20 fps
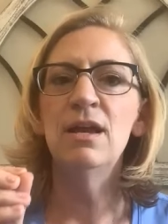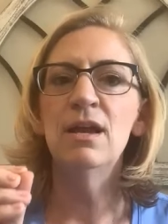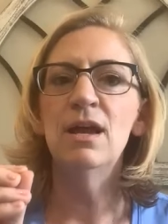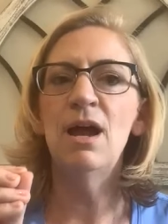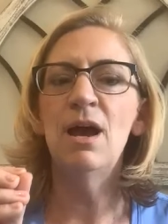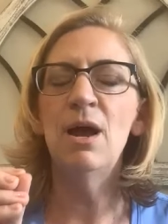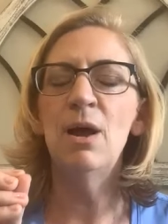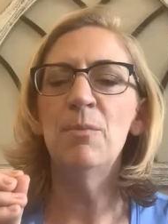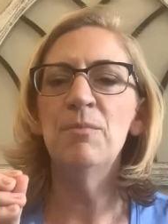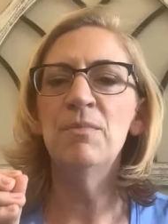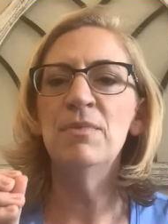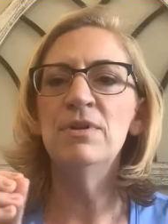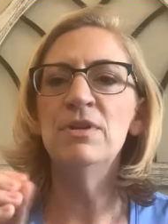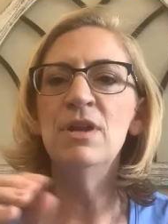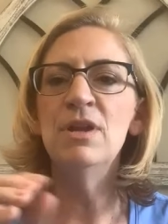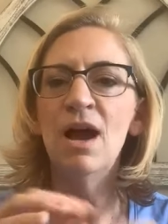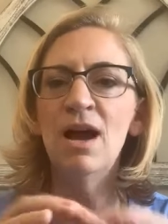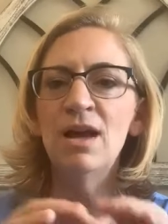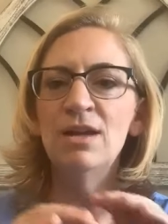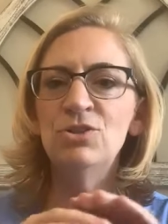um,
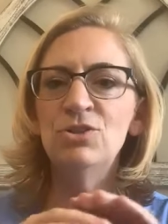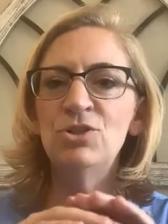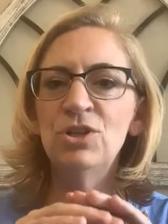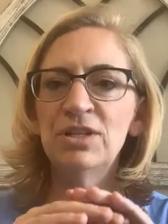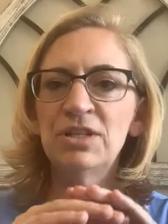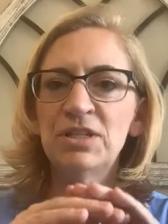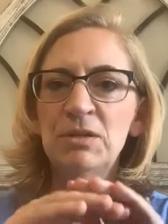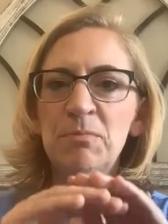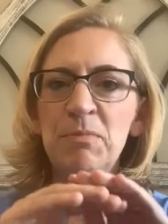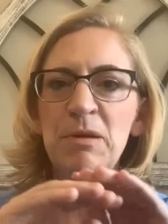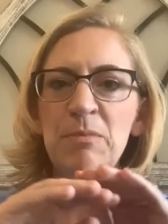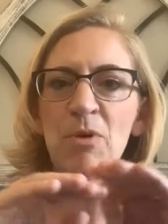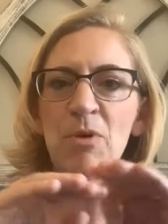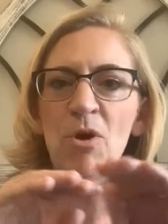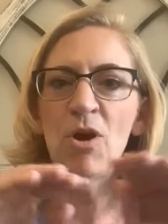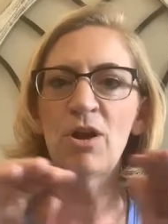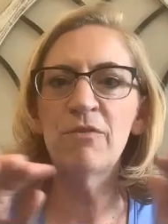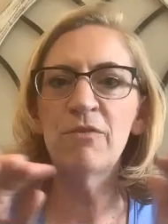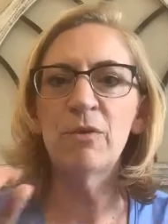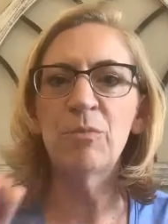not just to be
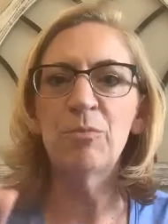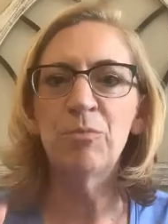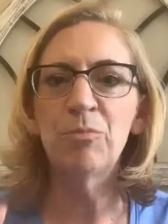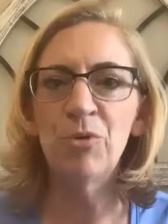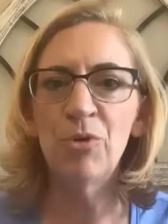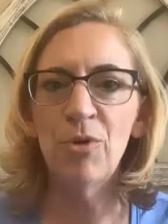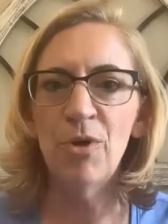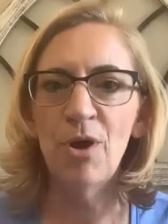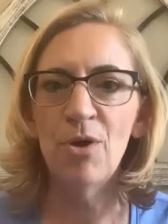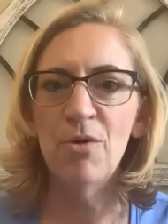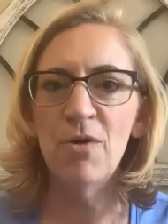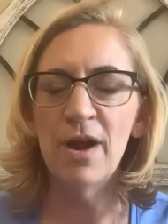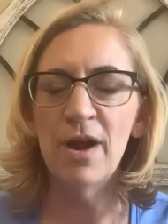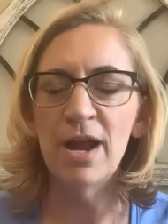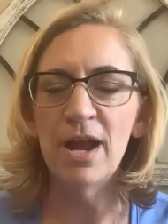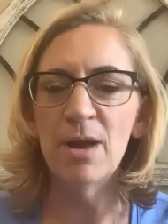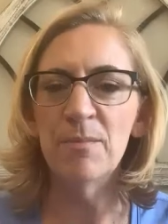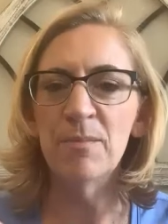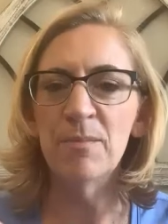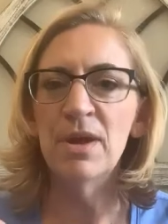part of a
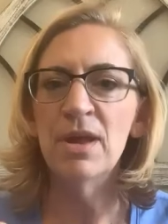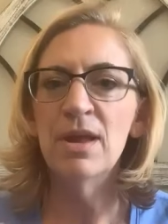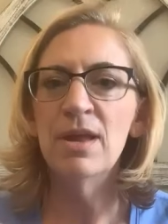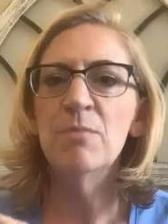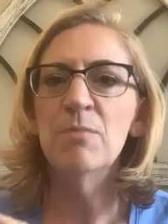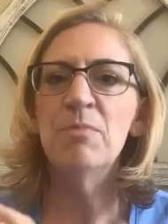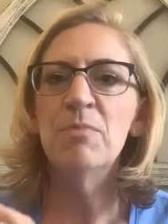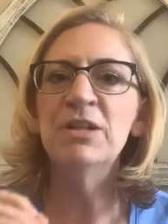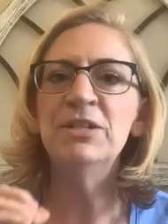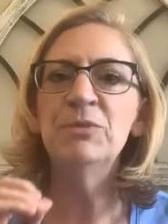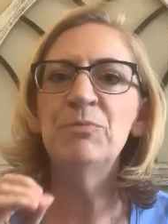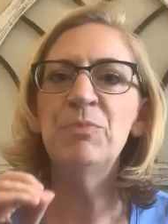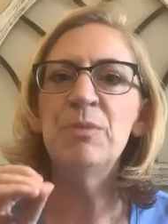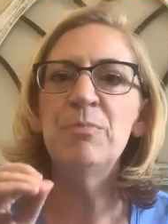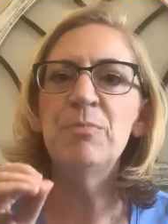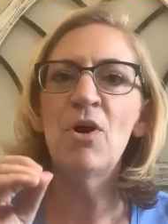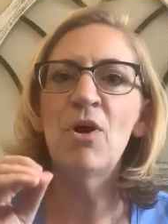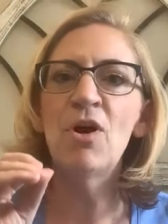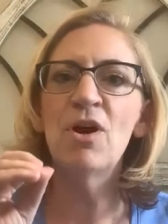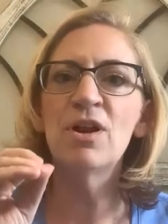program, but to be
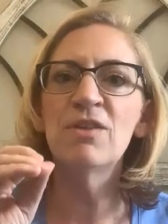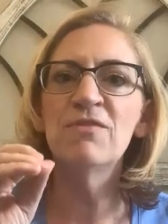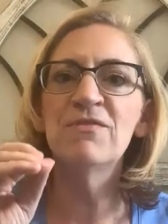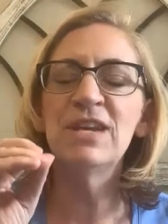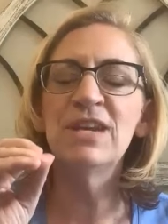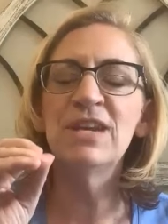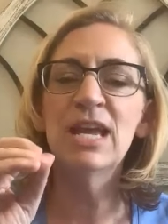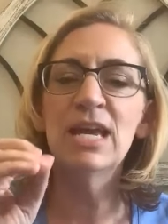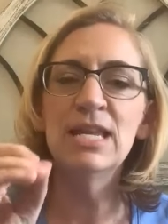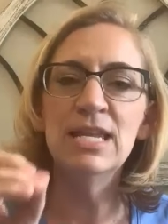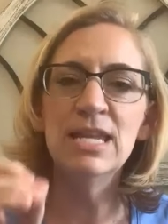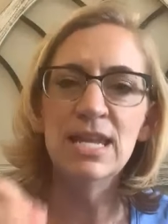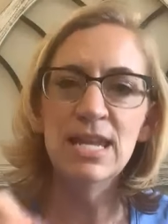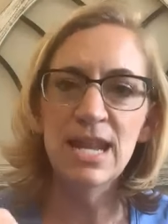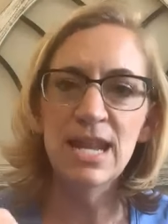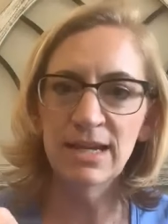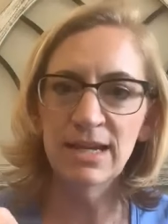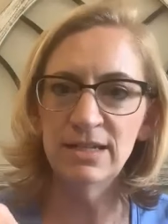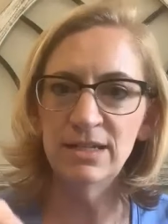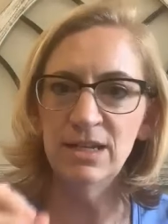part of
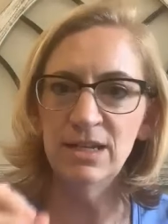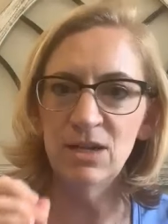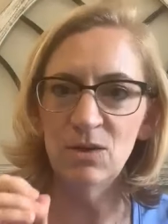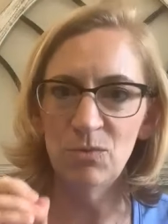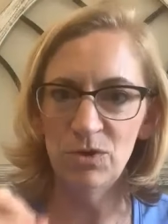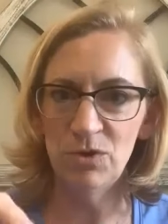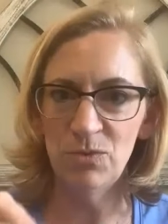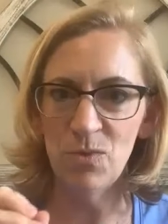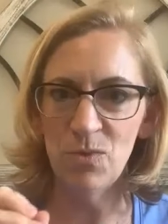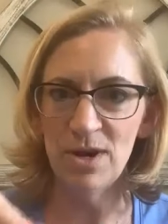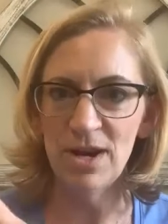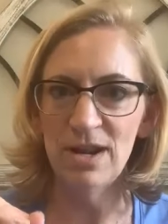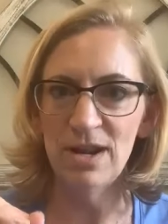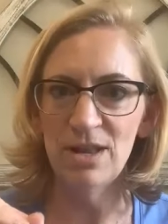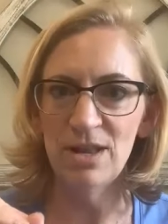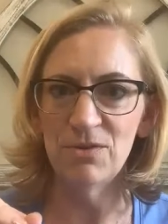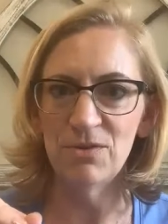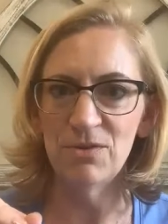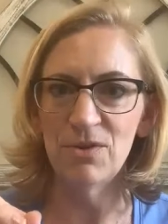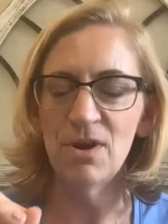connecting with one
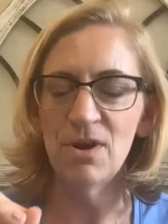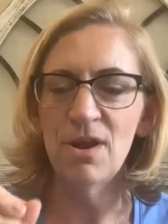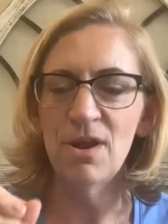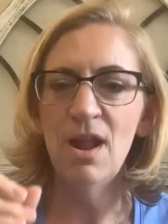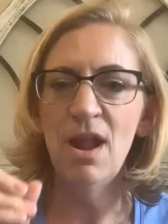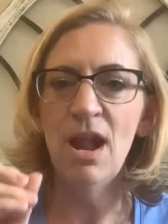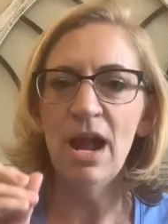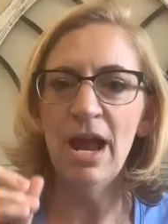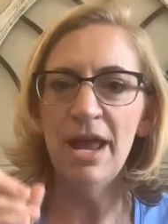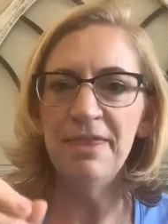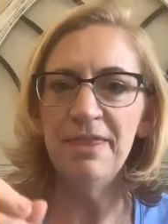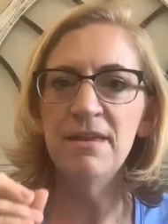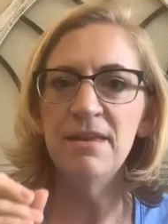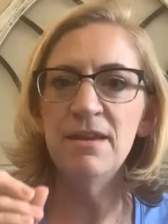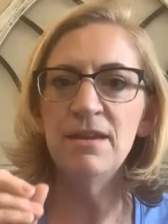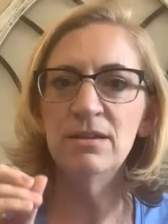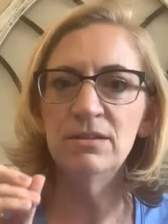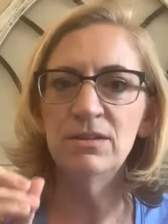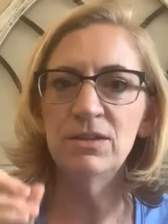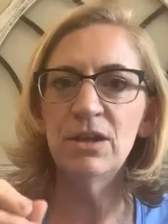another, I
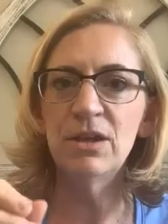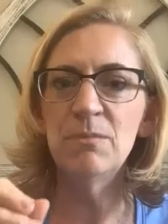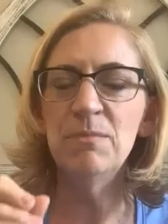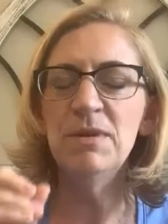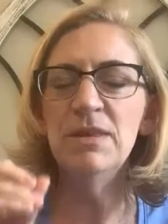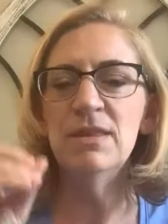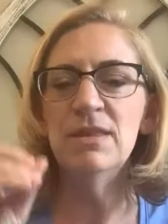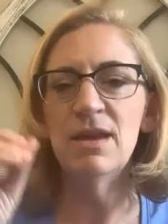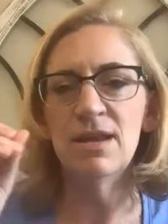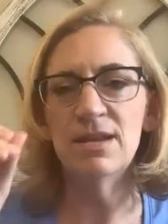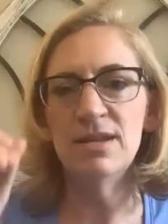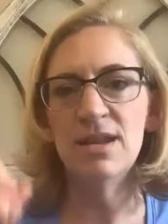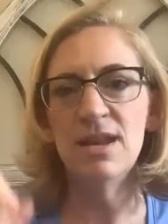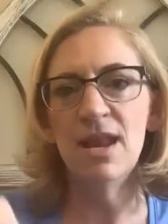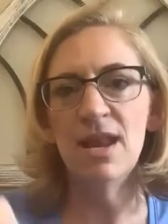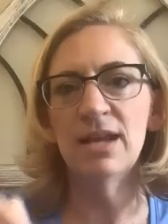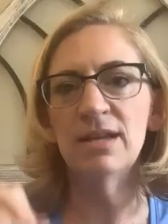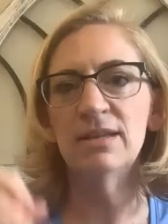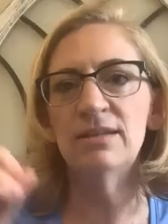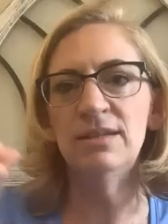think is going to be that
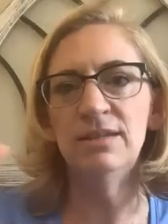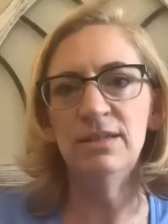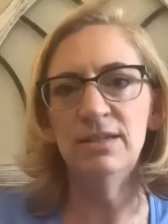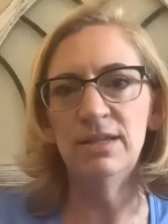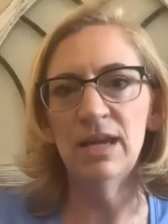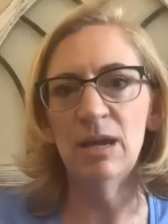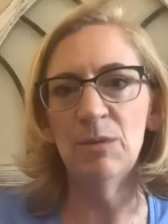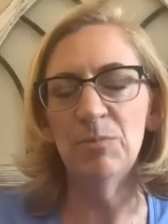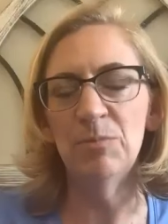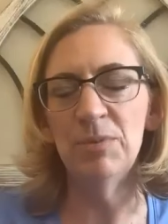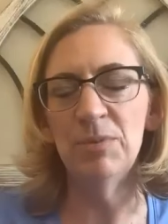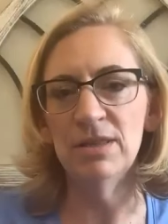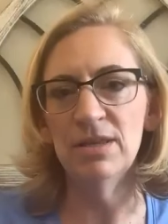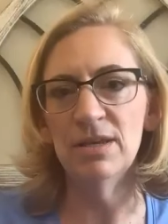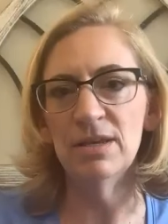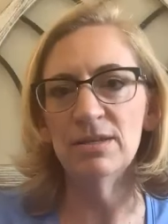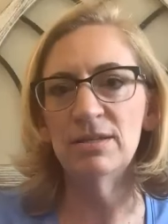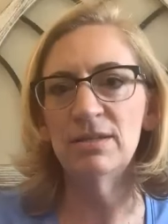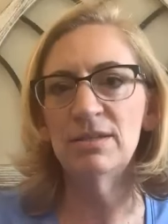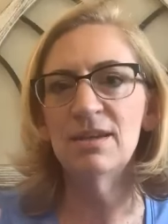next step in
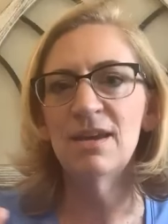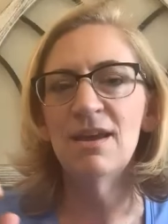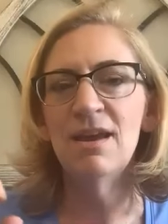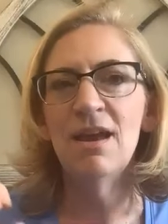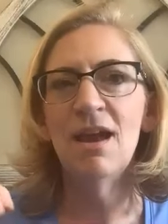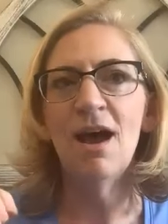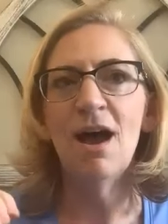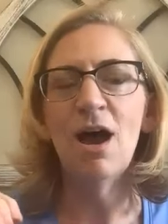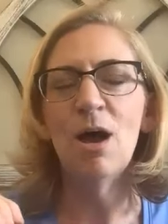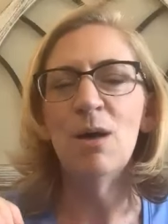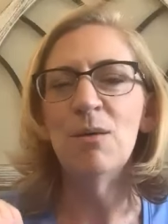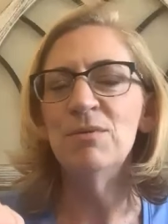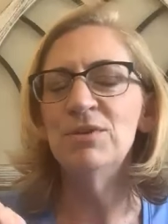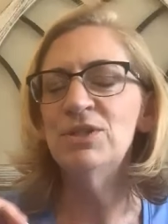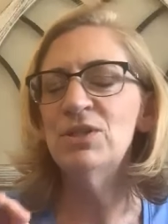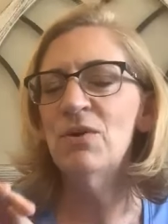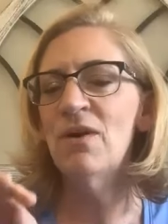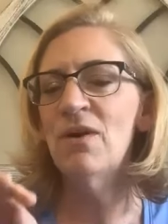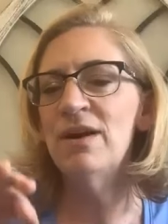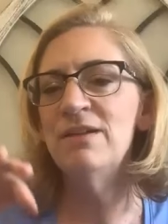this. Uh,
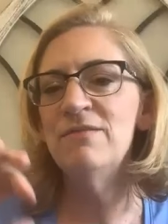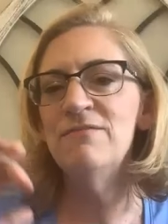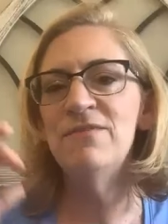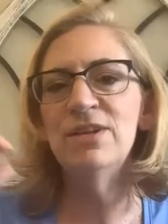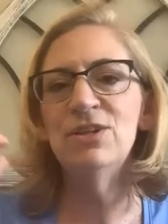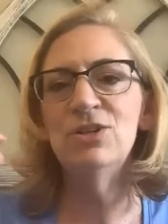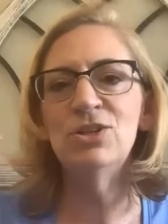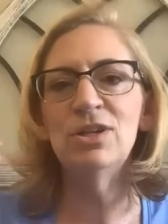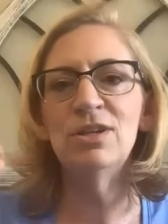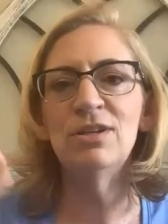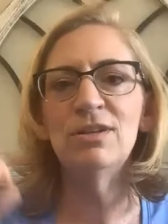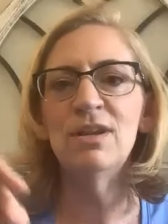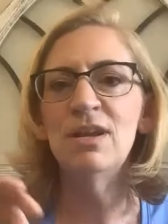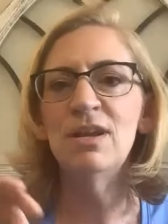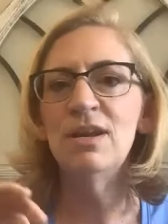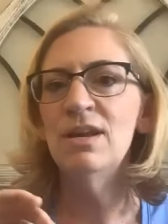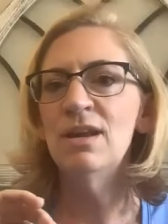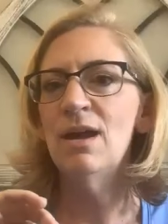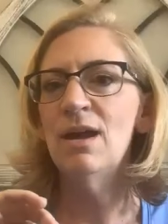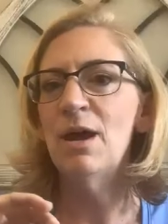so I envision,
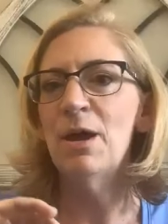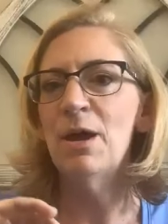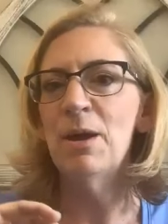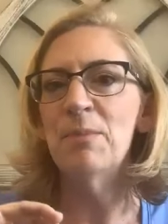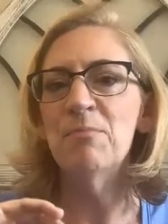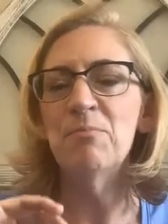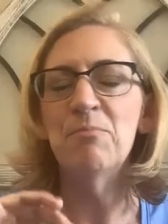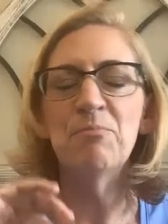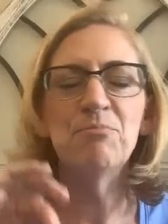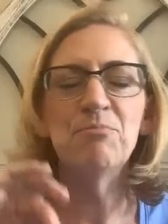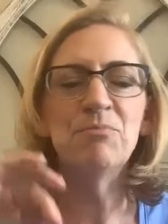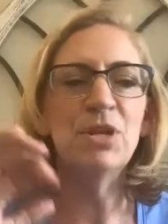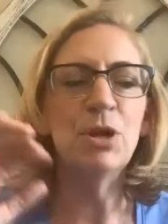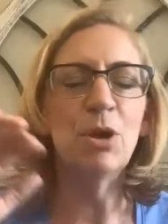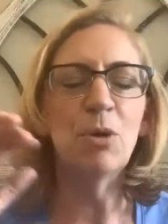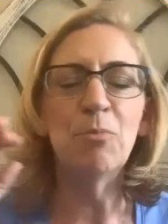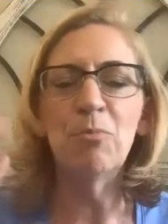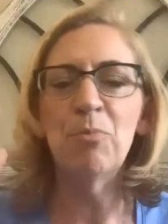uh, you know,